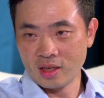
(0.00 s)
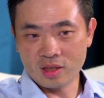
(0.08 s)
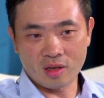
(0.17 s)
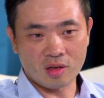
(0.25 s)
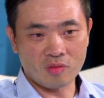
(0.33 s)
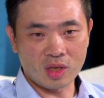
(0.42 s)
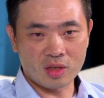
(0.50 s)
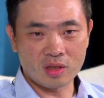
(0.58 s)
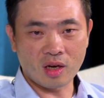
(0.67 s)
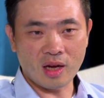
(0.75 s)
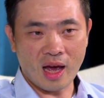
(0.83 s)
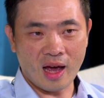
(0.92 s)
So we could
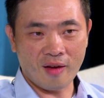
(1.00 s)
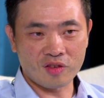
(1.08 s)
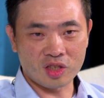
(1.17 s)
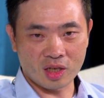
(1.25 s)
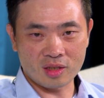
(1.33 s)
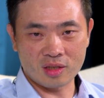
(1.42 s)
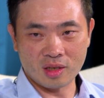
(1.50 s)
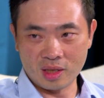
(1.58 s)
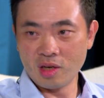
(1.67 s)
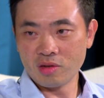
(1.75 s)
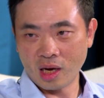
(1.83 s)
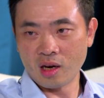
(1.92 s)
not have just the
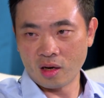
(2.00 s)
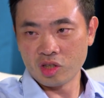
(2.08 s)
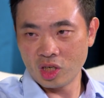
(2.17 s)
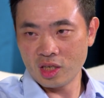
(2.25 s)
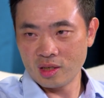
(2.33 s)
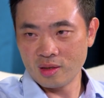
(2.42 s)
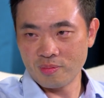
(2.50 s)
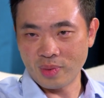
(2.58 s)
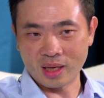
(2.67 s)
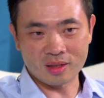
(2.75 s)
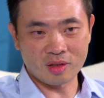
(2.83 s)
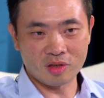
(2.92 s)
new technologies,
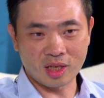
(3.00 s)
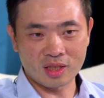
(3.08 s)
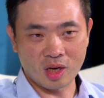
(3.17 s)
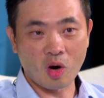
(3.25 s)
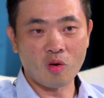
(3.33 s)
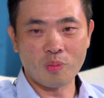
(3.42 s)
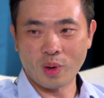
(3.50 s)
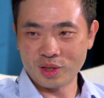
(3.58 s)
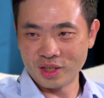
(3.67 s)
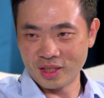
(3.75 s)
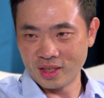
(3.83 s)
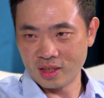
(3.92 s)
but using the old
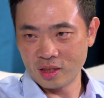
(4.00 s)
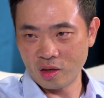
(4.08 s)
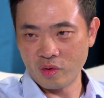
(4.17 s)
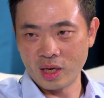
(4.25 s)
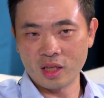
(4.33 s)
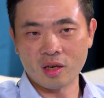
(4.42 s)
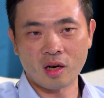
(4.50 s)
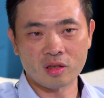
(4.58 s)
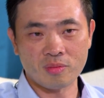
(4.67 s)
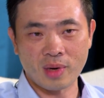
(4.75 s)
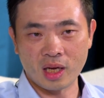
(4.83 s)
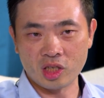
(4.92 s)
processes. So we need to
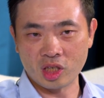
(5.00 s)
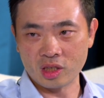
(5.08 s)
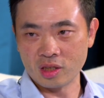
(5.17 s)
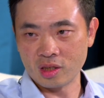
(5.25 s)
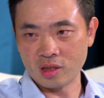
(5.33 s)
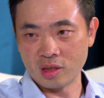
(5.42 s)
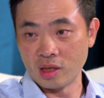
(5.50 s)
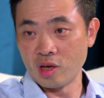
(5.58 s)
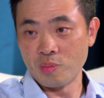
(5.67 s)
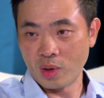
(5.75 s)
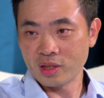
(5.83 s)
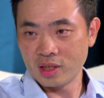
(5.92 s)
also managing the
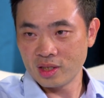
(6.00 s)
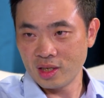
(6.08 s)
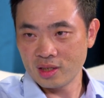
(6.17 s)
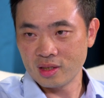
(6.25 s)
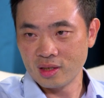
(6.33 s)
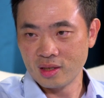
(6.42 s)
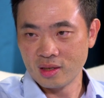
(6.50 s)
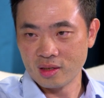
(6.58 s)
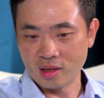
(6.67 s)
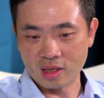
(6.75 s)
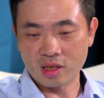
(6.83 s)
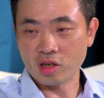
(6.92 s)
new processes
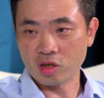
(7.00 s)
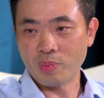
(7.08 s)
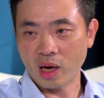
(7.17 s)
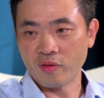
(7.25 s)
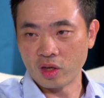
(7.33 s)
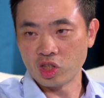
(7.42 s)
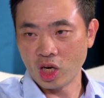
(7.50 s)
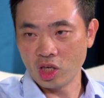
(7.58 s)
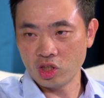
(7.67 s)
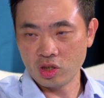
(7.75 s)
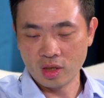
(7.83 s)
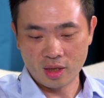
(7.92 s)
is also part of the
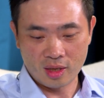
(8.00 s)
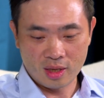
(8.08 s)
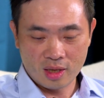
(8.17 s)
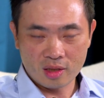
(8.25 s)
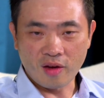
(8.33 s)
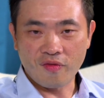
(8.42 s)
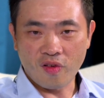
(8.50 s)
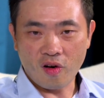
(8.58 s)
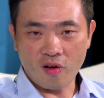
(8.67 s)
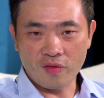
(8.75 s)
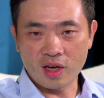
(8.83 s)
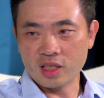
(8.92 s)
change. Mm -hmm. The
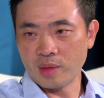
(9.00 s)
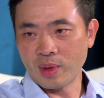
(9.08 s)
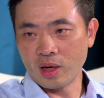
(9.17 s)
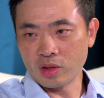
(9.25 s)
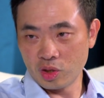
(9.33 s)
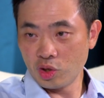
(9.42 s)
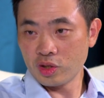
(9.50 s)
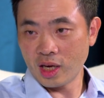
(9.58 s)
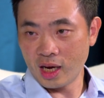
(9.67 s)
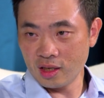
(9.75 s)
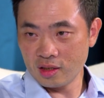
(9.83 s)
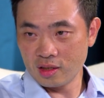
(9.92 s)
fourth is about the use
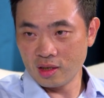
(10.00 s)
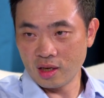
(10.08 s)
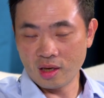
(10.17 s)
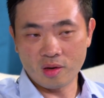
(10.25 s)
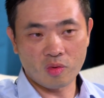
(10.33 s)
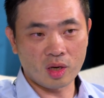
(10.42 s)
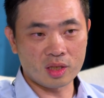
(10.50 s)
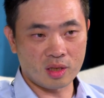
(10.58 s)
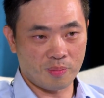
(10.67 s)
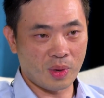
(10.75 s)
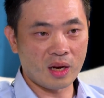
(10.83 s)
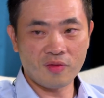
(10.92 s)
case. Mm -hmm. uh, mm-hmm. what is
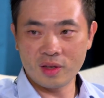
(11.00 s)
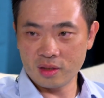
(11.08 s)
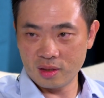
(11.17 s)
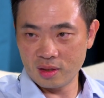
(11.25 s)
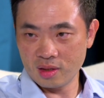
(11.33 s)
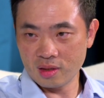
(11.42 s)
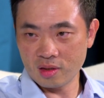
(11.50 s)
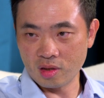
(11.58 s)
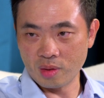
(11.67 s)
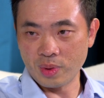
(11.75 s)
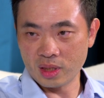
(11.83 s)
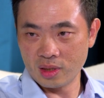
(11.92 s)
the benefits
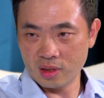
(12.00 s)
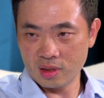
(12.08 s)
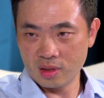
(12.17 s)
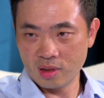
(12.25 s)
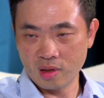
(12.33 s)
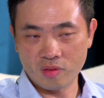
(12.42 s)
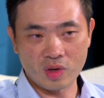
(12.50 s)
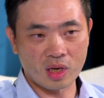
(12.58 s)
to the business? Mm -hmm.